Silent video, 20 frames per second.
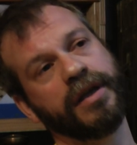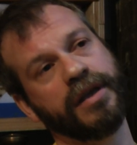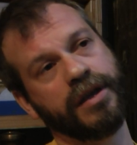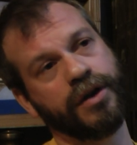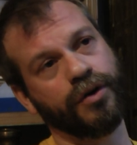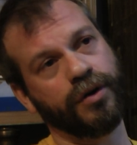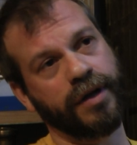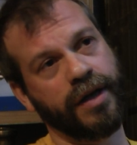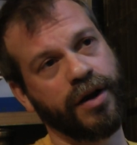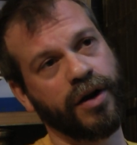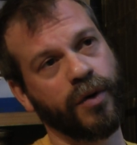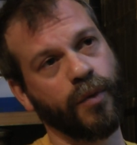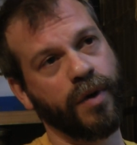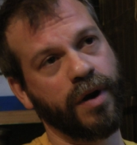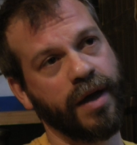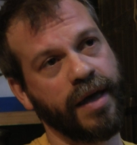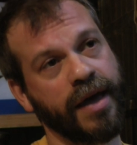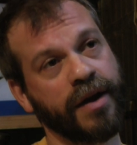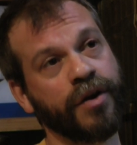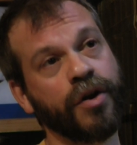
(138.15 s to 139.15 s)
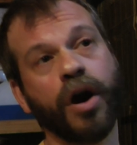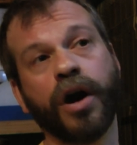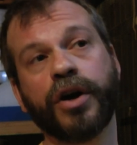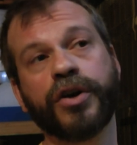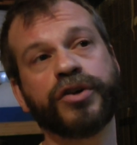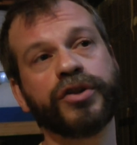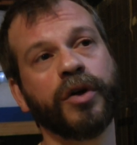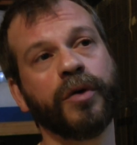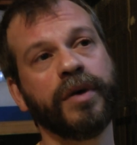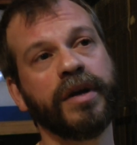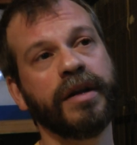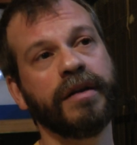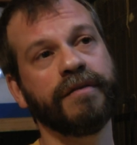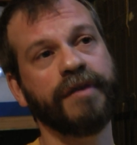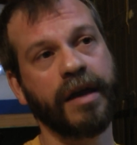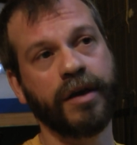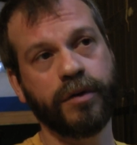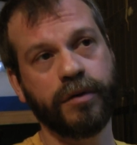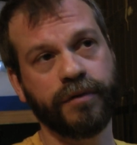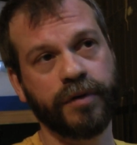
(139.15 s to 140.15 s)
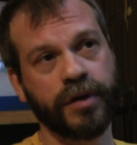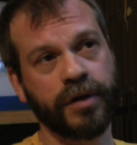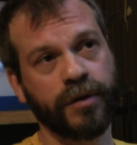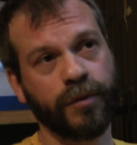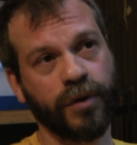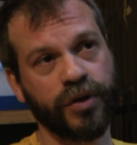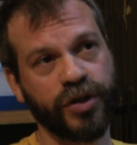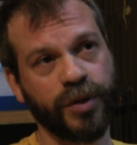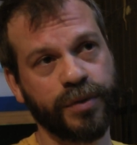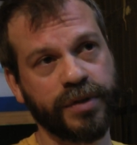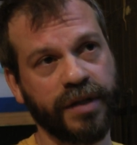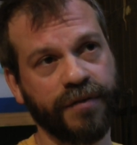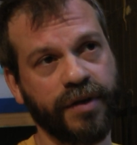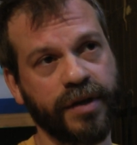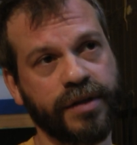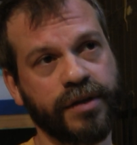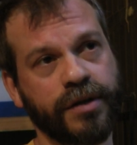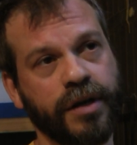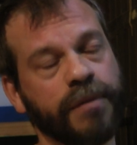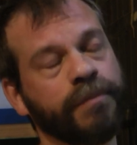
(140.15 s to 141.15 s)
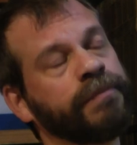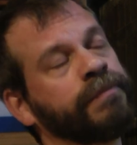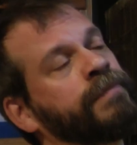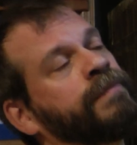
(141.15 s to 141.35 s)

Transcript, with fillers: a year later when I had an art show in Vancouver, where she was living at the